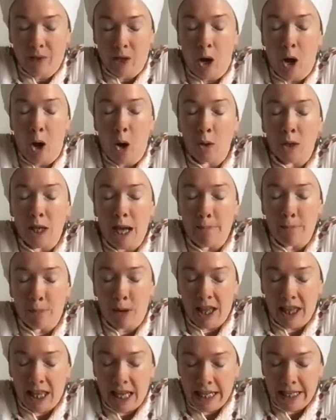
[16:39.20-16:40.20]
Hold that
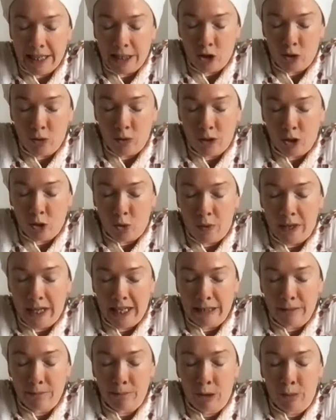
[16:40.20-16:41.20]
breath in as you
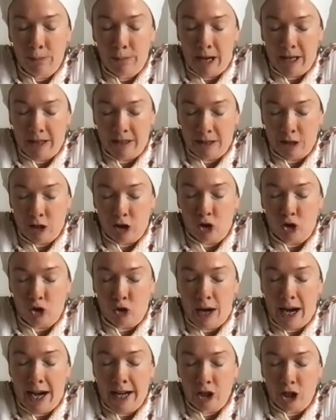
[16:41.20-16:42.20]
squeeze Mulban.
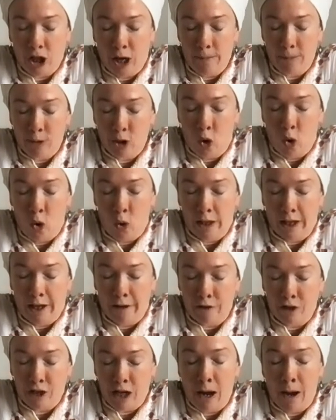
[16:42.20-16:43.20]
Stretch up tall,
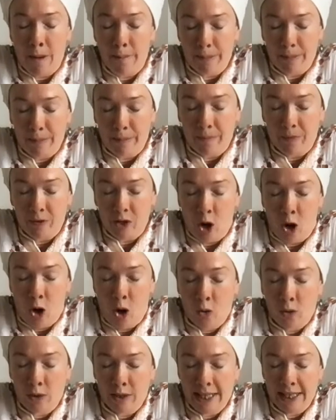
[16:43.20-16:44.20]
lift up.
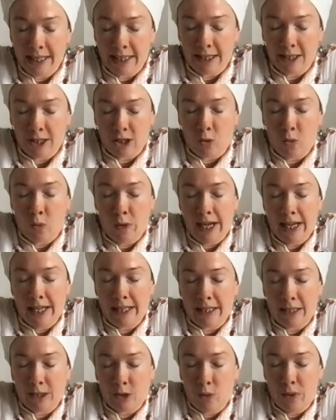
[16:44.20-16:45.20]
Hold it,
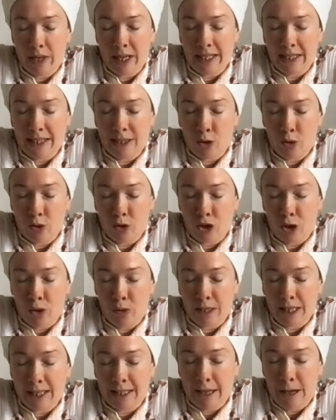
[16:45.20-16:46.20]
squeeze those
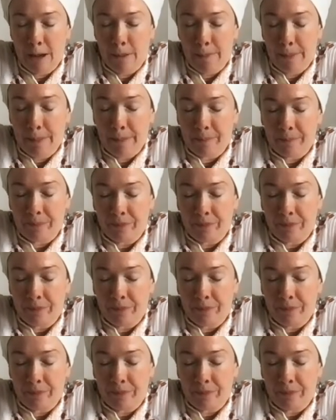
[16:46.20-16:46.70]
shoulders up.